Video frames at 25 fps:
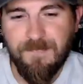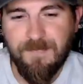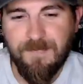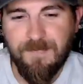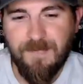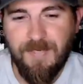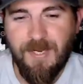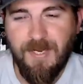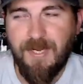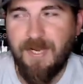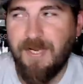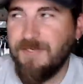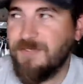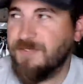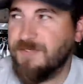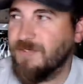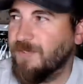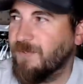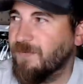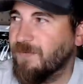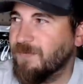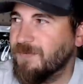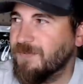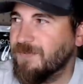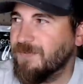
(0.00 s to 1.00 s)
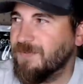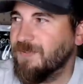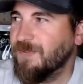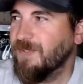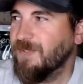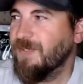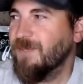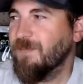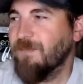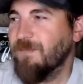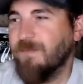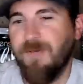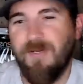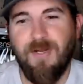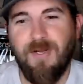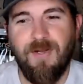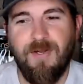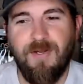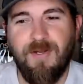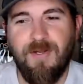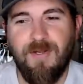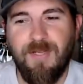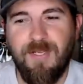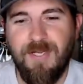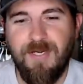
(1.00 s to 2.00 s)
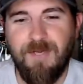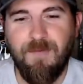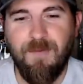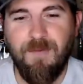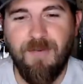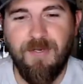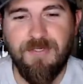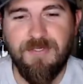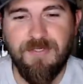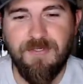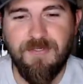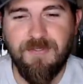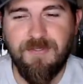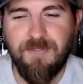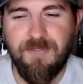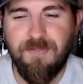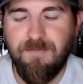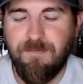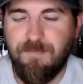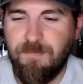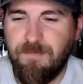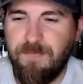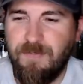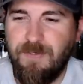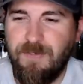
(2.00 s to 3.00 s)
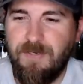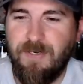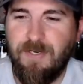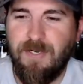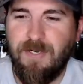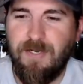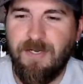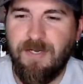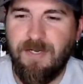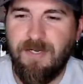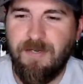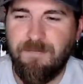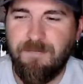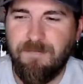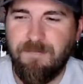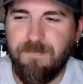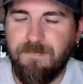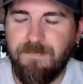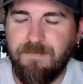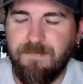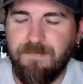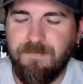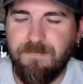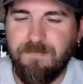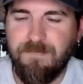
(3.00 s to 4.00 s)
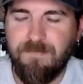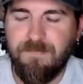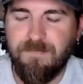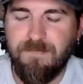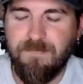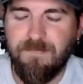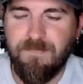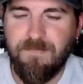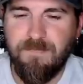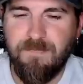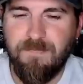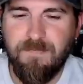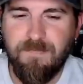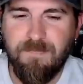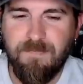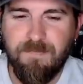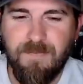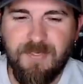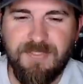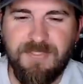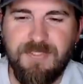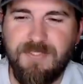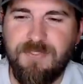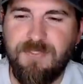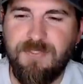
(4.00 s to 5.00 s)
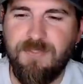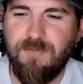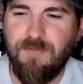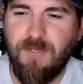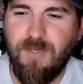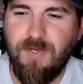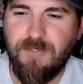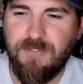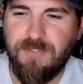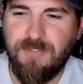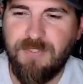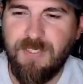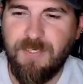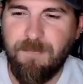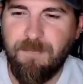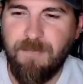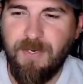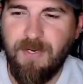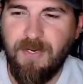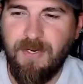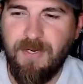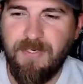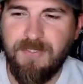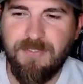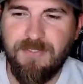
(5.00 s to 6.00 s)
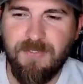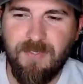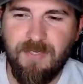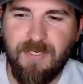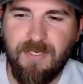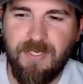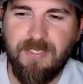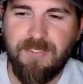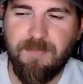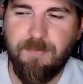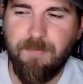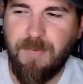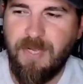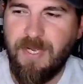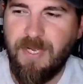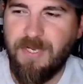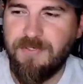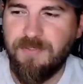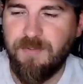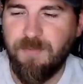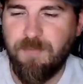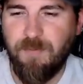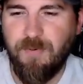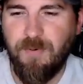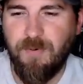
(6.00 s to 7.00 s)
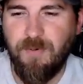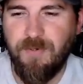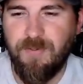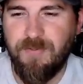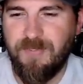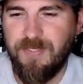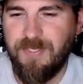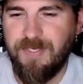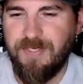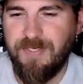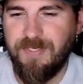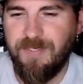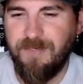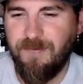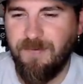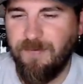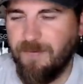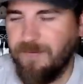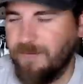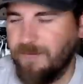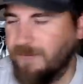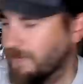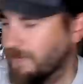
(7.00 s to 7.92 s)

I got jokes. But anyway... my sister-in-law is getting married, so they got the bachelor party thing going.